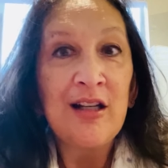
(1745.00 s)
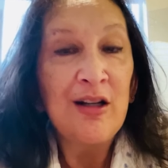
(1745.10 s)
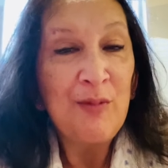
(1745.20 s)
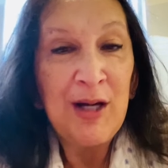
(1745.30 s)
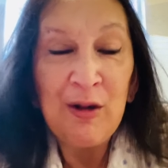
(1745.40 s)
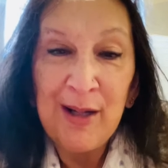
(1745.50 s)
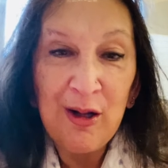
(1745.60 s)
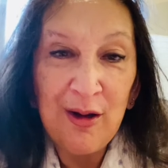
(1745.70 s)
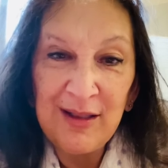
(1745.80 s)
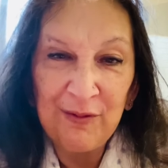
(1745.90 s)
We hear about
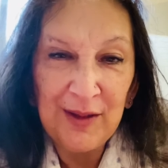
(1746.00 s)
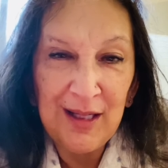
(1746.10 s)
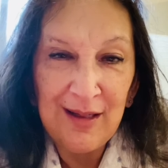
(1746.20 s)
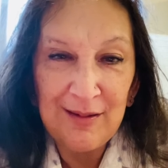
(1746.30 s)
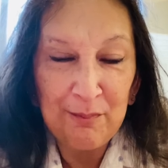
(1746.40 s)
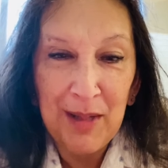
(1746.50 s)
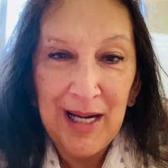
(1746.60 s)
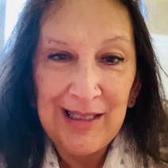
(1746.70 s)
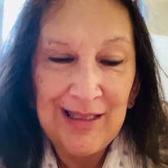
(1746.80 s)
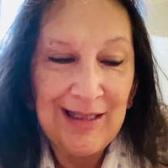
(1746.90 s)
all different kinds of
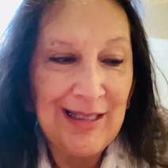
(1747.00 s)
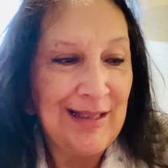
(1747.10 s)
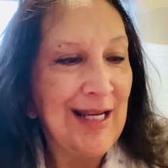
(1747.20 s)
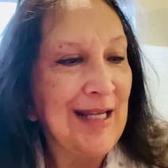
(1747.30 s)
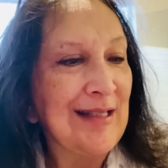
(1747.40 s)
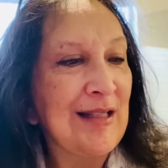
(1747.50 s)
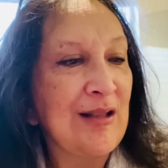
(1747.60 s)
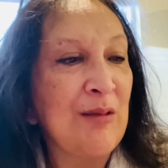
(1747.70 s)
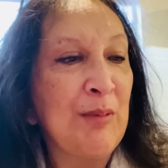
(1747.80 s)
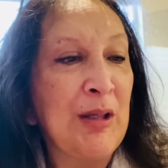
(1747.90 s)
bias these days.
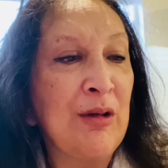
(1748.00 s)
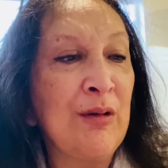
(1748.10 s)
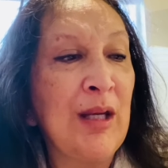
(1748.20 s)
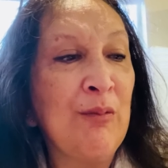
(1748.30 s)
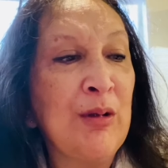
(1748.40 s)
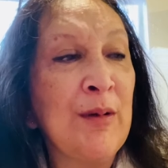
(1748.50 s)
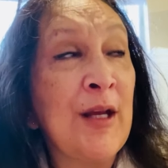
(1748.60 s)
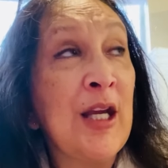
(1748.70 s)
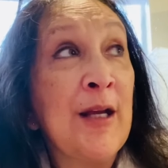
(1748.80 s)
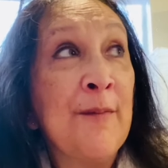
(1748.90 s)
It would
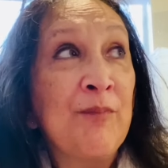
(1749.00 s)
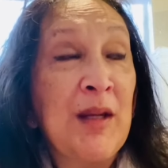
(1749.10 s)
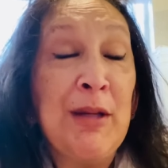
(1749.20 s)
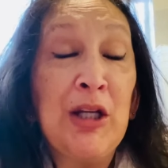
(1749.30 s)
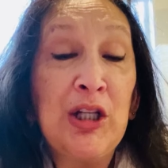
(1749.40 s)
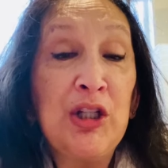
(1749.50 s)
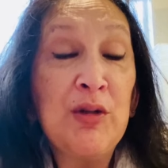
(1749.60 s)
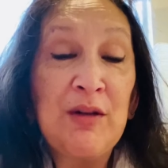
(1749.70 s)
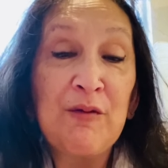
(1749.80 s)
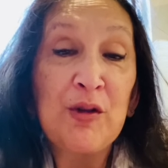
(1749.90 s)
be a good
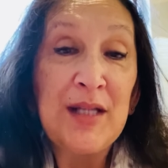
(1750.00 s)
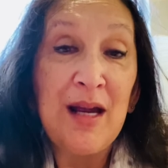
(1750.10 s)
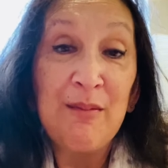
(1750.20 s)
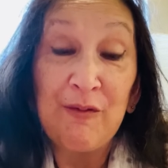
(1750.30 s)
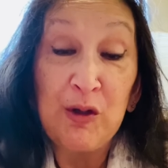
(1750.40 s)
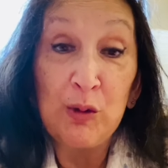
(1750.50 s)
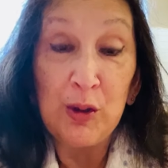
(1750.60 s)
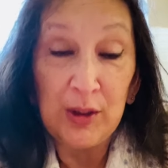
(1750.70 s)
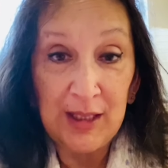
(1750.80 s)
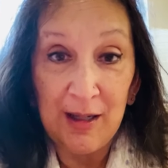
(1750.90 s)
use of your time if you
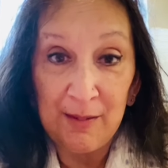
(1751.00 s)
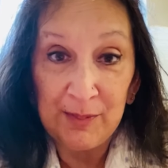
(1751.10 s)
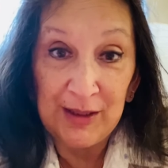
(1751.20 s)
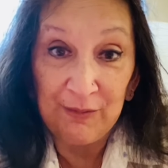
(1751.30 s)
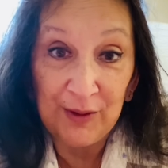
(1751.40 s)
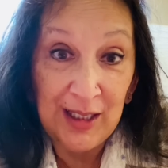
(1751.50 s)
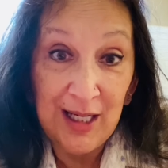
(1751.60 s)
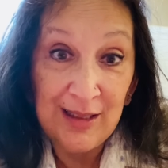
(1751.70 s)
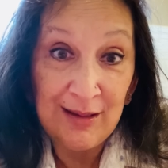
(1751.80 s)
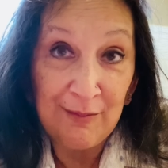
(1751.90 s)
looked up different
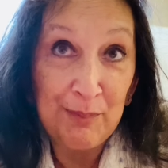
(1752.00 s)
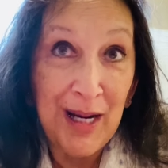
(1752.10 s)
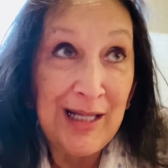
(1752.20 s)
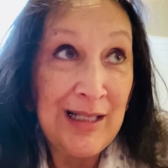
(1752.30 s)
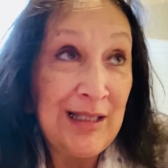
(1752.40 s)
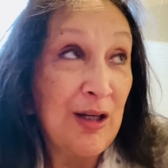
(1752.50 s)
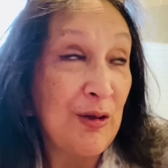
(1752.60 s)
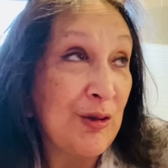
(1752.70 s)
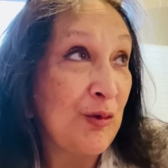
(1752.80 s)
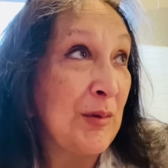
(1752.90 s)
kinds of bias,
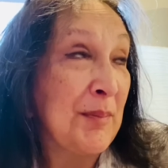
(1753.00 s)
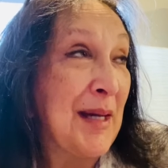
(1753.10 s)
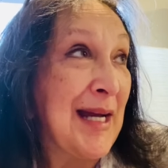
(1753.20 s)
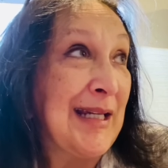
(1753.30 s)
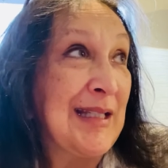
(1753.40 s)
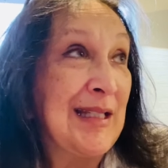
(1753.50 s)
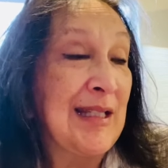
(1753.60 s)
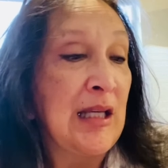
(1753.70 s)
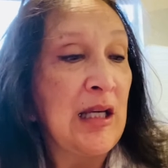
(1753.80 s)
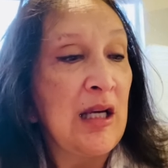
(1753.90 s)
cultural bias,
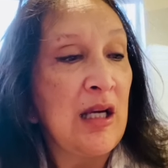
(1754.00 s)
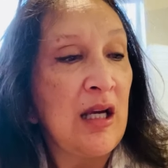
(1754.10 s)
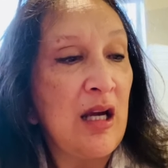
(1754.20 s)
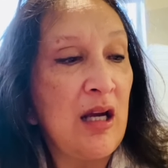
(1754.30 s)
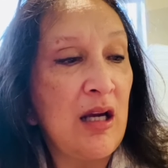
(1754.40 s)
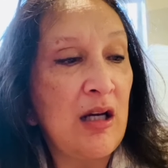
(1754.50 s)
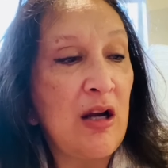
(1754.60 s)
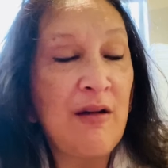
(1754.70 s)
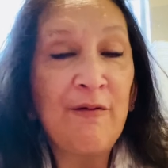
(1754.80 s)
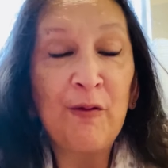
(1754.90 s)

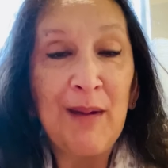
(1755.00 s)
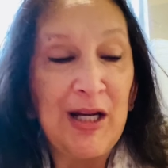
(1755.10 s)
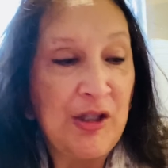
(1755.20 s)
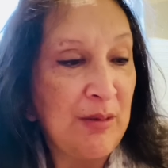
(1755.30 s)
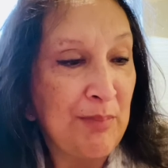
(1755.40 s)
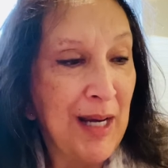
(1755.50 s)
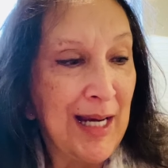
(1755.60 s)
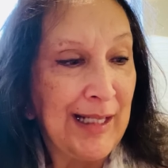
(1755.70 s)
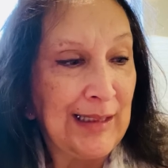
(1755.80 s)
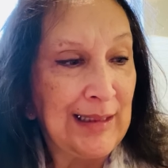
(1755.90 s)
confirmation
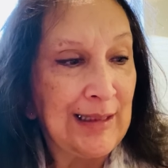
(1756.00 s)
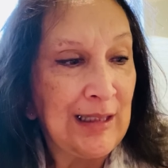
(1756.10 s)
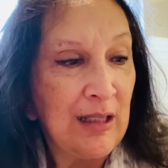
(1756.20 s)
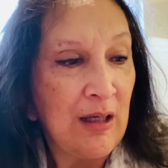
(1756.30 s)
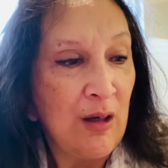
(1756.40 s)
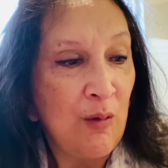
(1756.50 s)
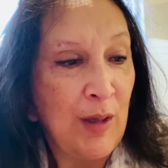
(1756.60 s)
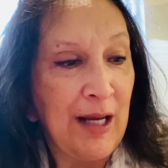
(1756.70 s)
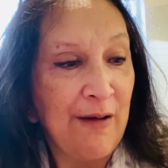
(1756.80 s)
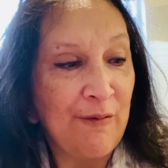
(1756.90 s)
bias,
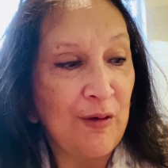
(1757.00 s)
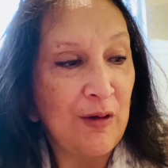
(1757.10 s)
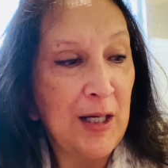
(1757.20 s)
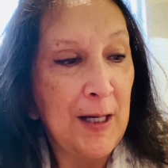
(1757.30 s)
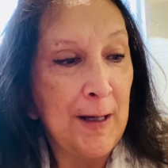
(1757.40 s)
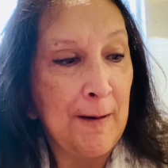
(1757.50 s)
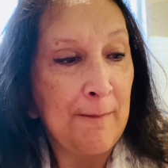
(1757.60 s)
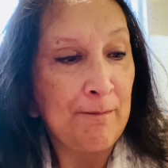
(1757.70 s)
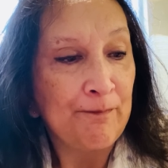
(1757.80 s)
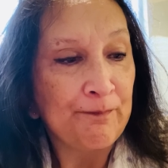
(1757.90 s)
whatever,